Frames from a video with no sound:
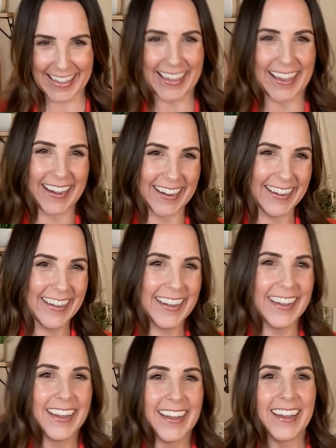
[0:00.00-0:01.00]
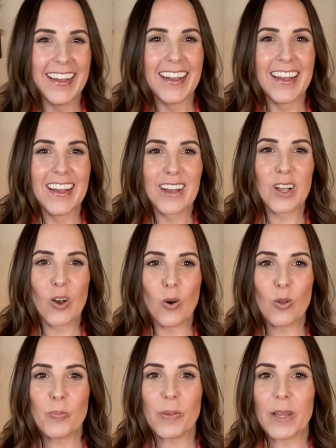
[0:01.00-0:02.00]
Yeah.
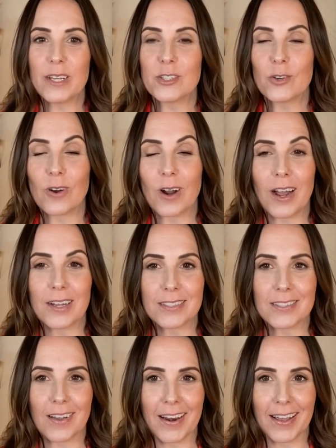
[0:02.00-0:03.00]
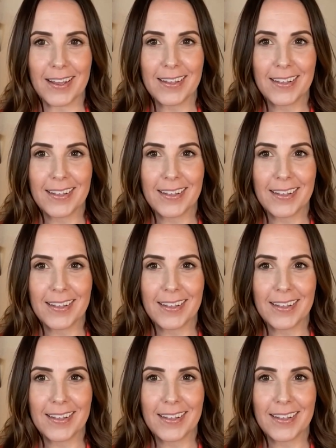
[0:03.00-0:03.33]
Cold plunge or hot sauna?